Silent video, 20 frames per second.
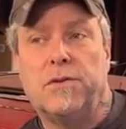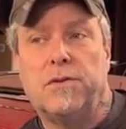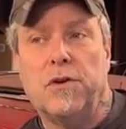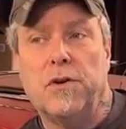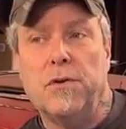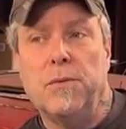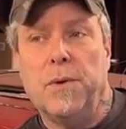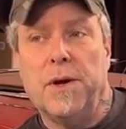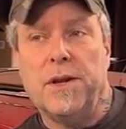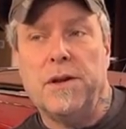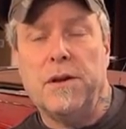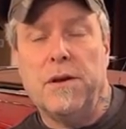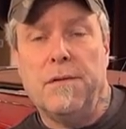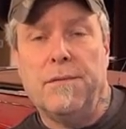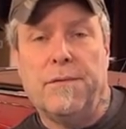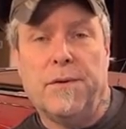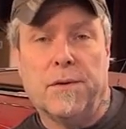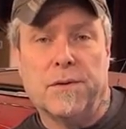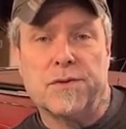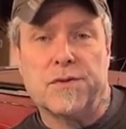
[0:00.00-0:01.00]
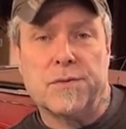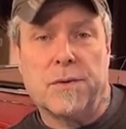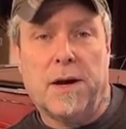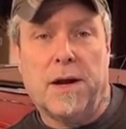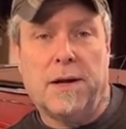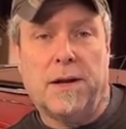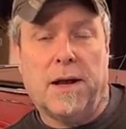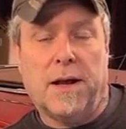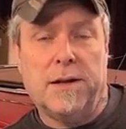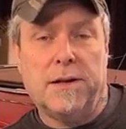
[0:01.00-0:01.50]
do what you feel is
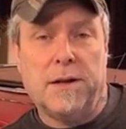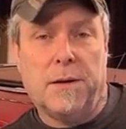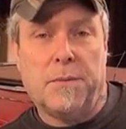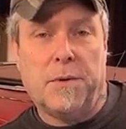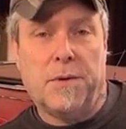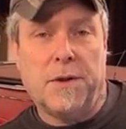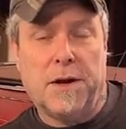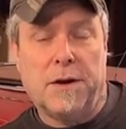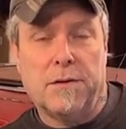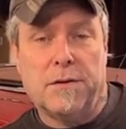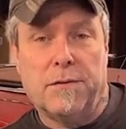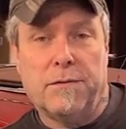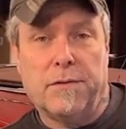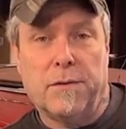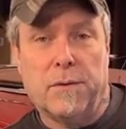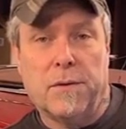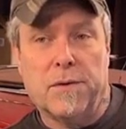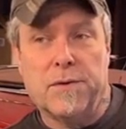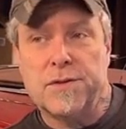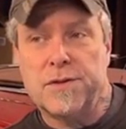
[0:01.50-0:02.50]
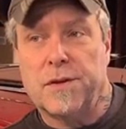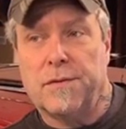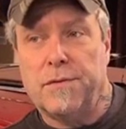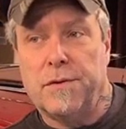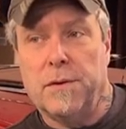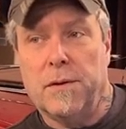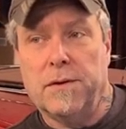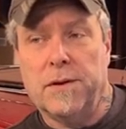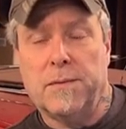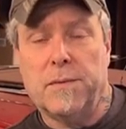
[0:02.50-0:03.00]
right. I double layered the floors.
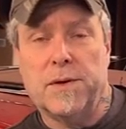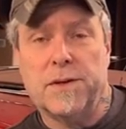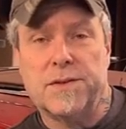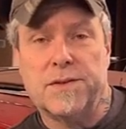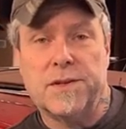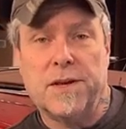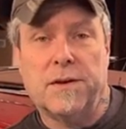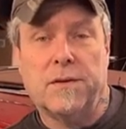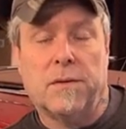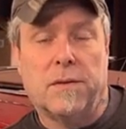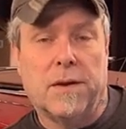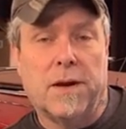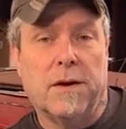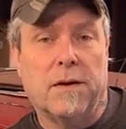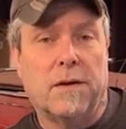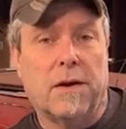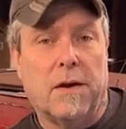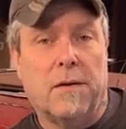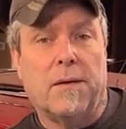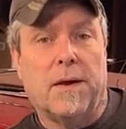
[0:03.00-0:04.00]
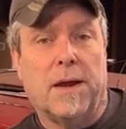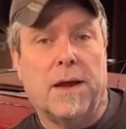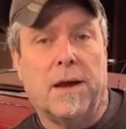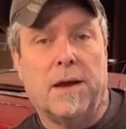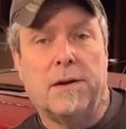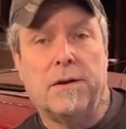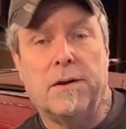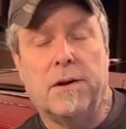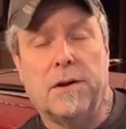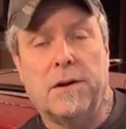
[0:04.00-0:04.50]
If you only want a single layer, go
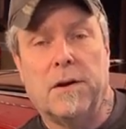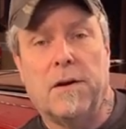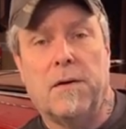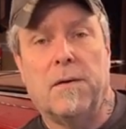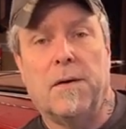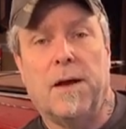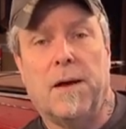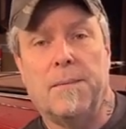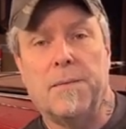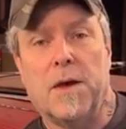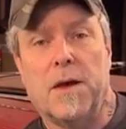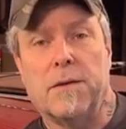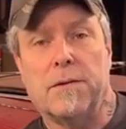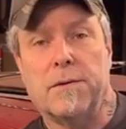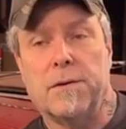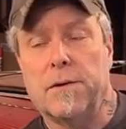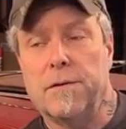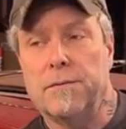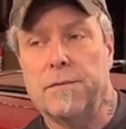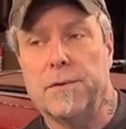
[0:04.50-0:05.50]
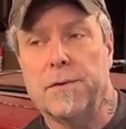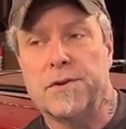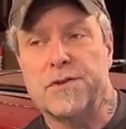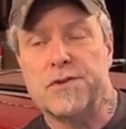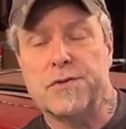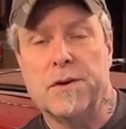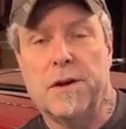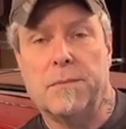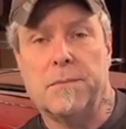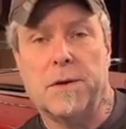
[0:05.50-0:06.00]
ahead. You know, I'm not looking for
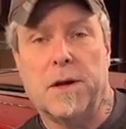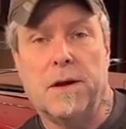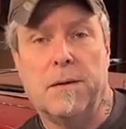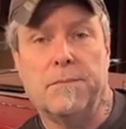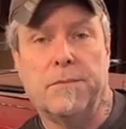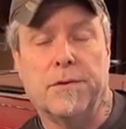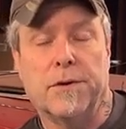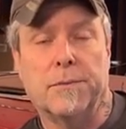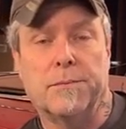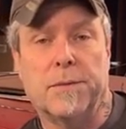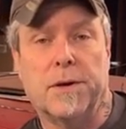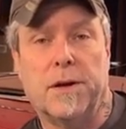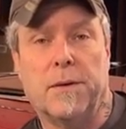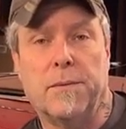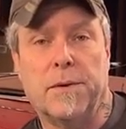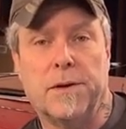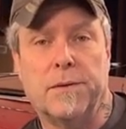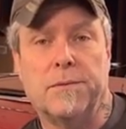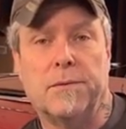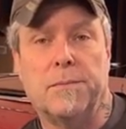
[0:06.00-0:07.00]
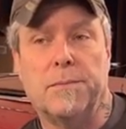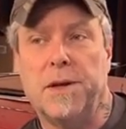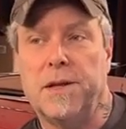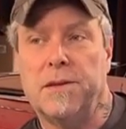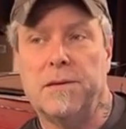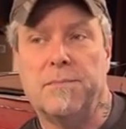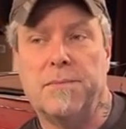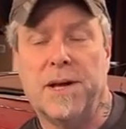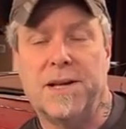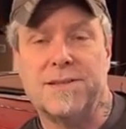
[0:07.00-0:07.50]
extreme comfort, but I want it to be
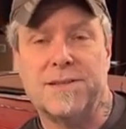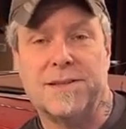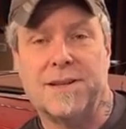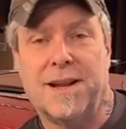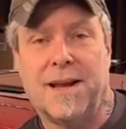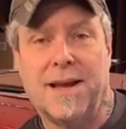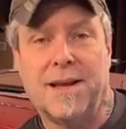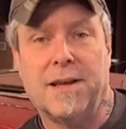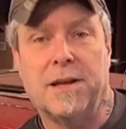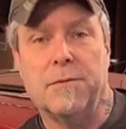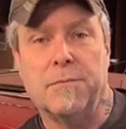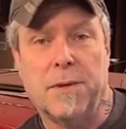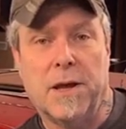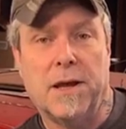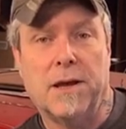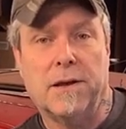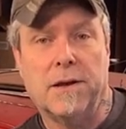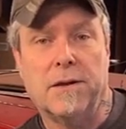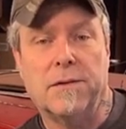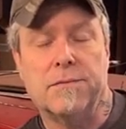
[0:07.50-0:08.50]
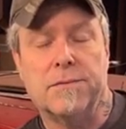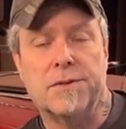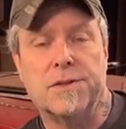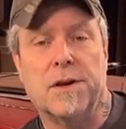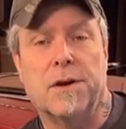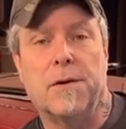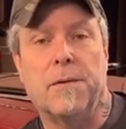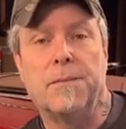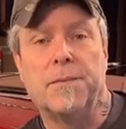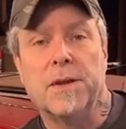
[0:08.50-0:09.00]
the best that I can make it.
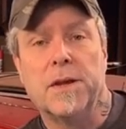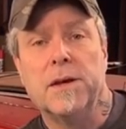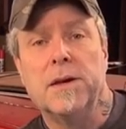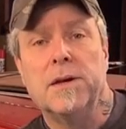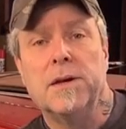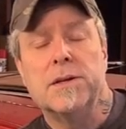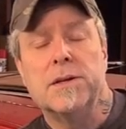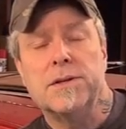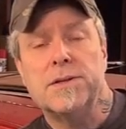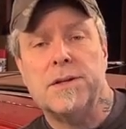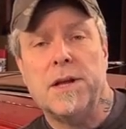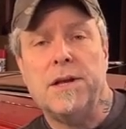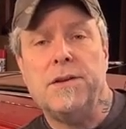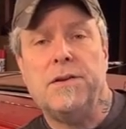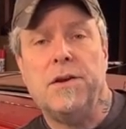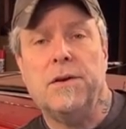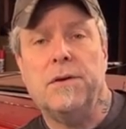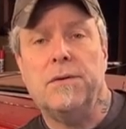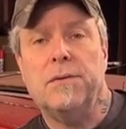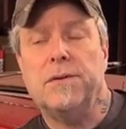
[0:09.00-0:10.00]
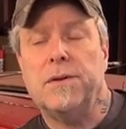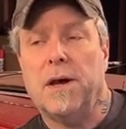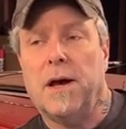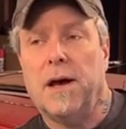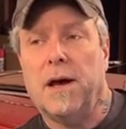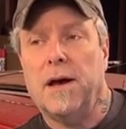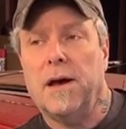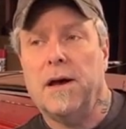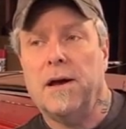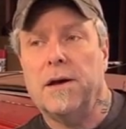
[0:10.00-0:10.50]
So stay tuned.
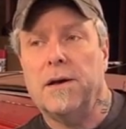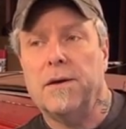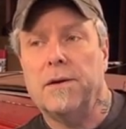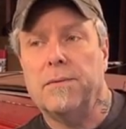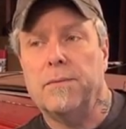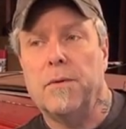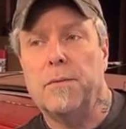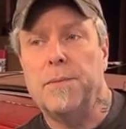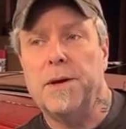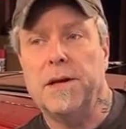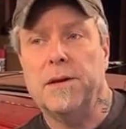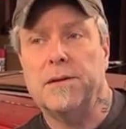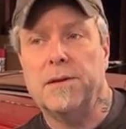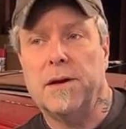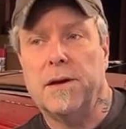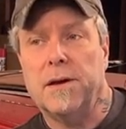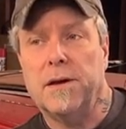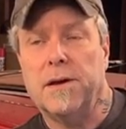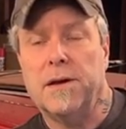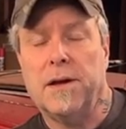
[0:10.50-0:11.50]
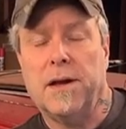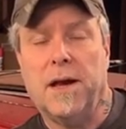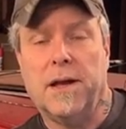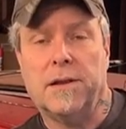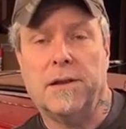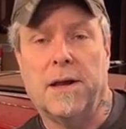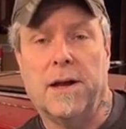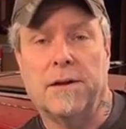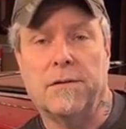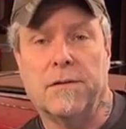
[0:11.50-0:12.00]
Uh, we'll be into
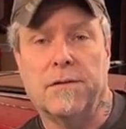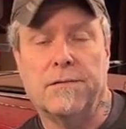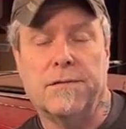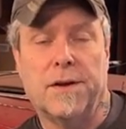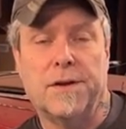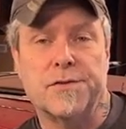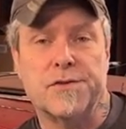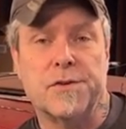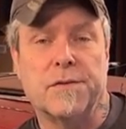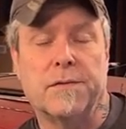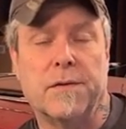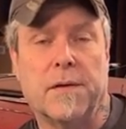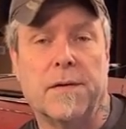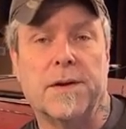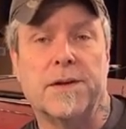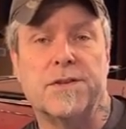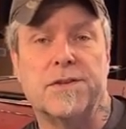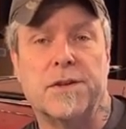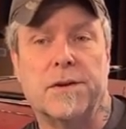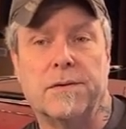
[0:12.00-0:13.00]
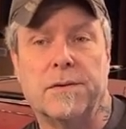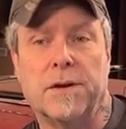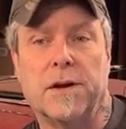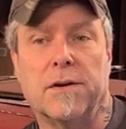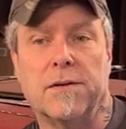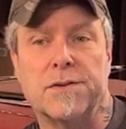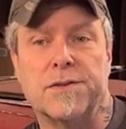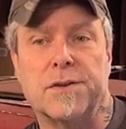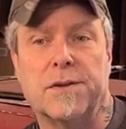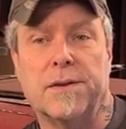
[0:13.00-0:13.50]
headliner adventure very soon
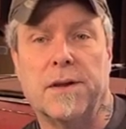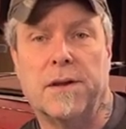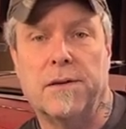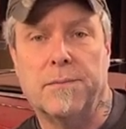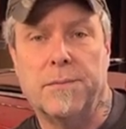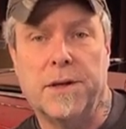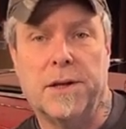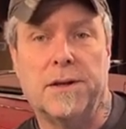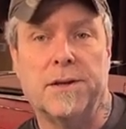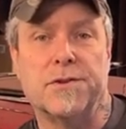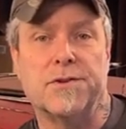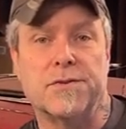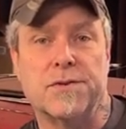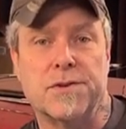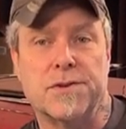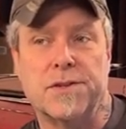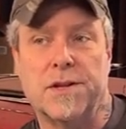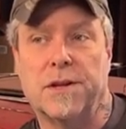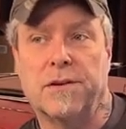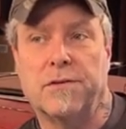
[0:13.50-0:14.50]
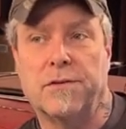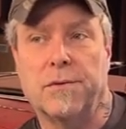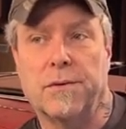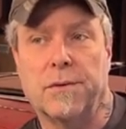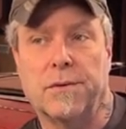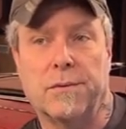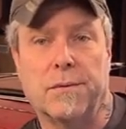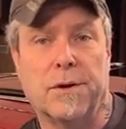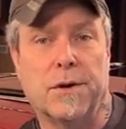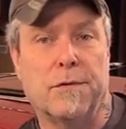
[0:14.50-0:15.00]
here, so that'll be an interesting
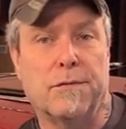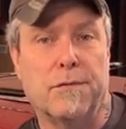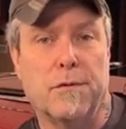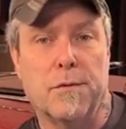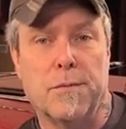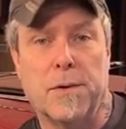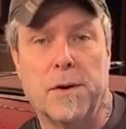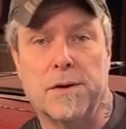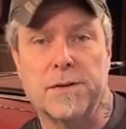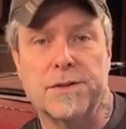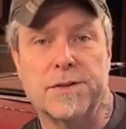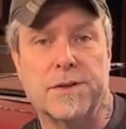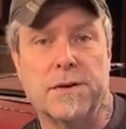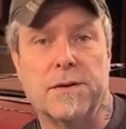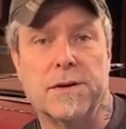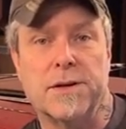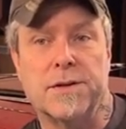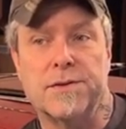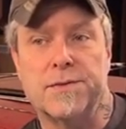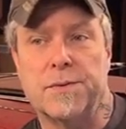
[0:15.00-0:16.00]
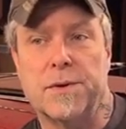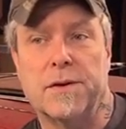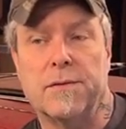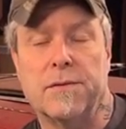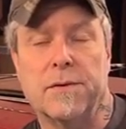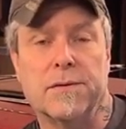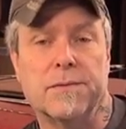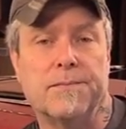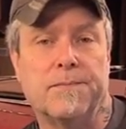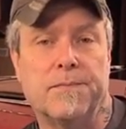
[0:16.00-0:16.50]
two or three or four part series,
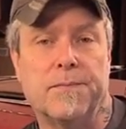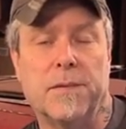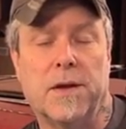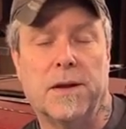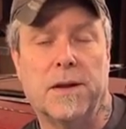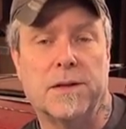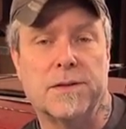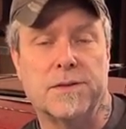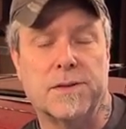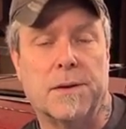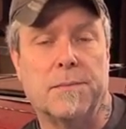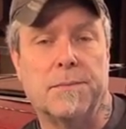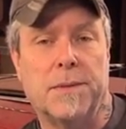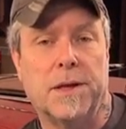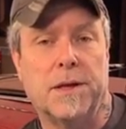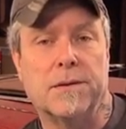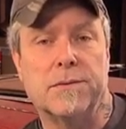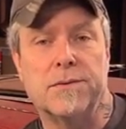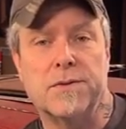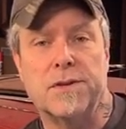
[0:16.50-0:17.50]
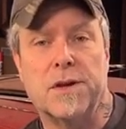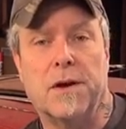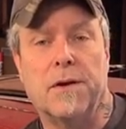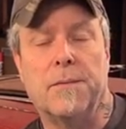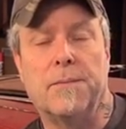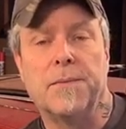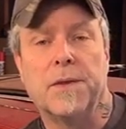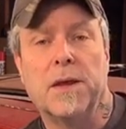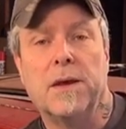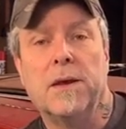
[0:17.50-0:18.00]
whatever it ends up being.
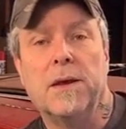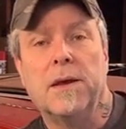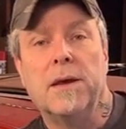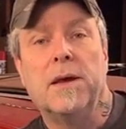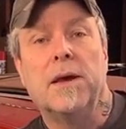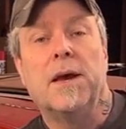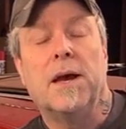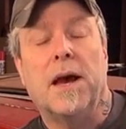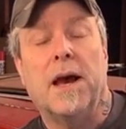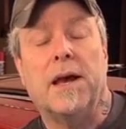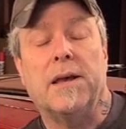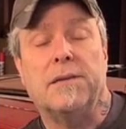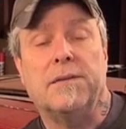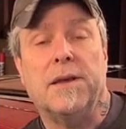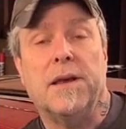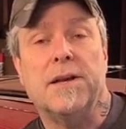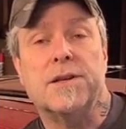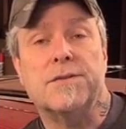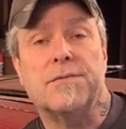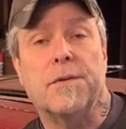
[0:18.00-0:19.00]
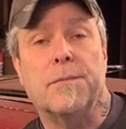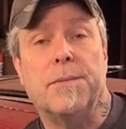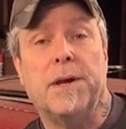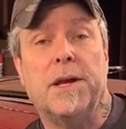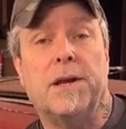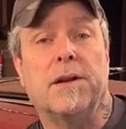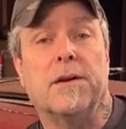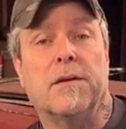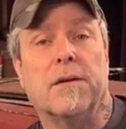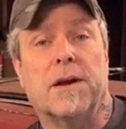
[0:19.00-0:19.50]
So, hey, thanks for
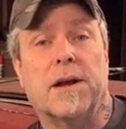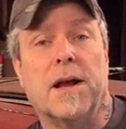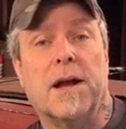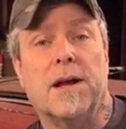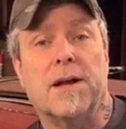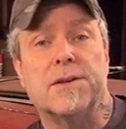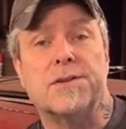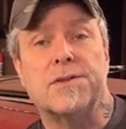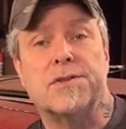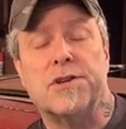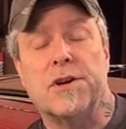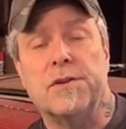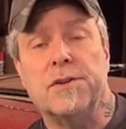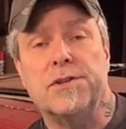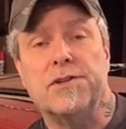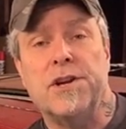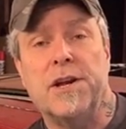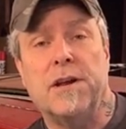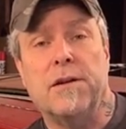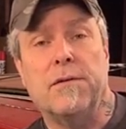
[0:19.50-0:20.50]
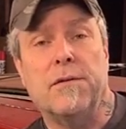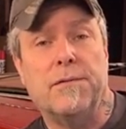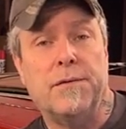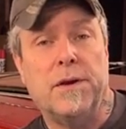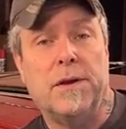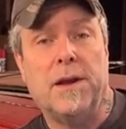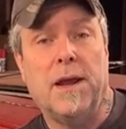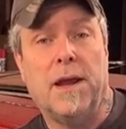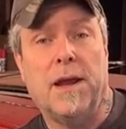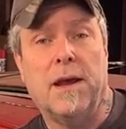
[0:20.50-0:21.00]
being here, guys. Share the channel if
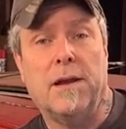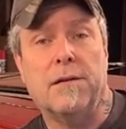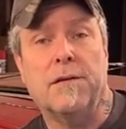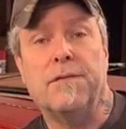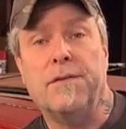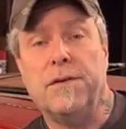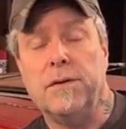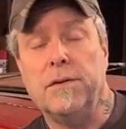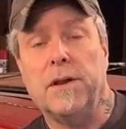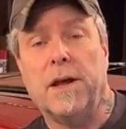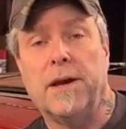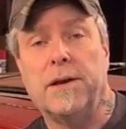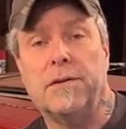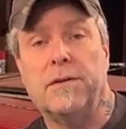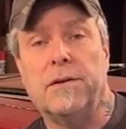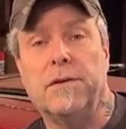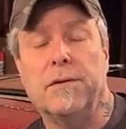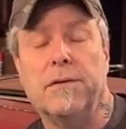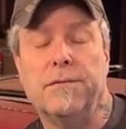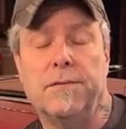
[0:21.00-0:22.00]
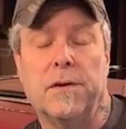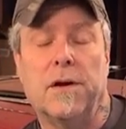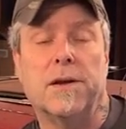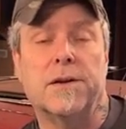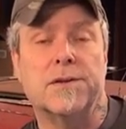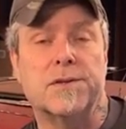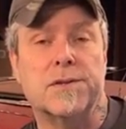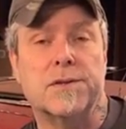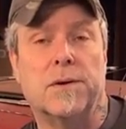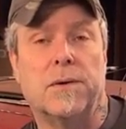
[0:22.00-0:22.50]
you can, if you'd like to. If
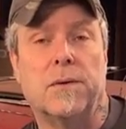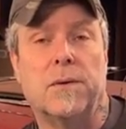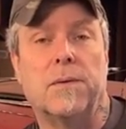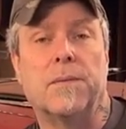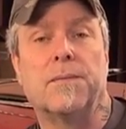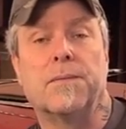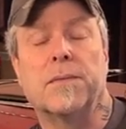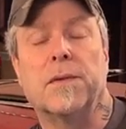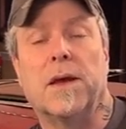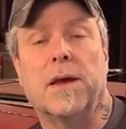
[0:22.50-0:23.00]
not, it's cool.